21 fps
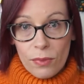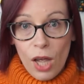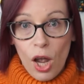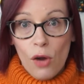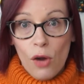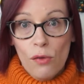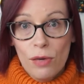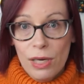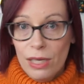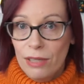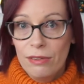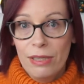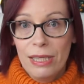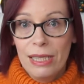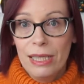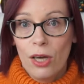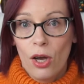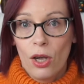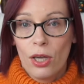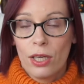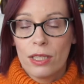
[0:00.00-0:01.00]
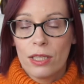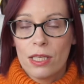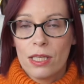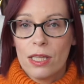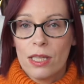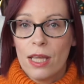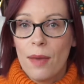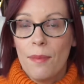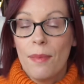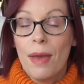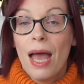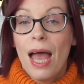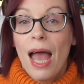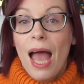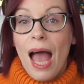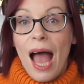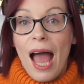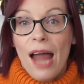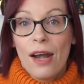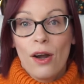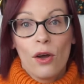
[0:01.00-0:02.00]
I really liked them,
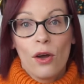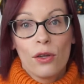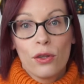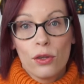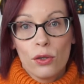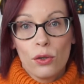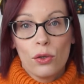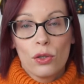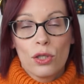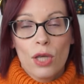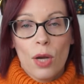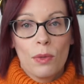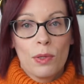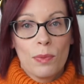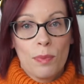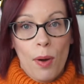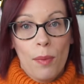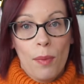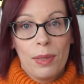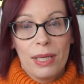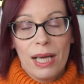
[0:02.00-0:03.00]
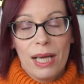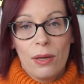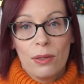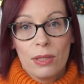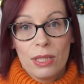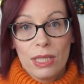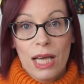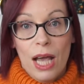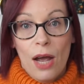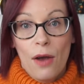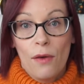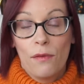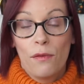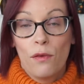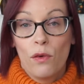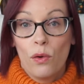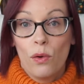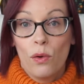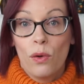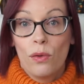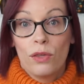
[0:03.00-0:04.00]
and I thought I was probably going to go
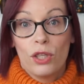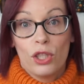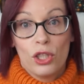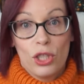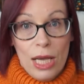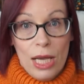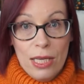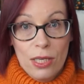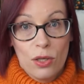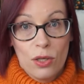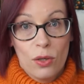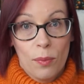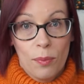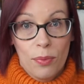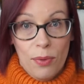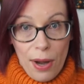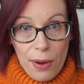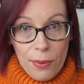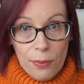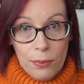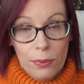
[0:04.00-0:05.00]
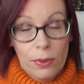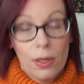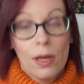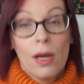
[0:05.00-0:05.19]
for the chestnut brown.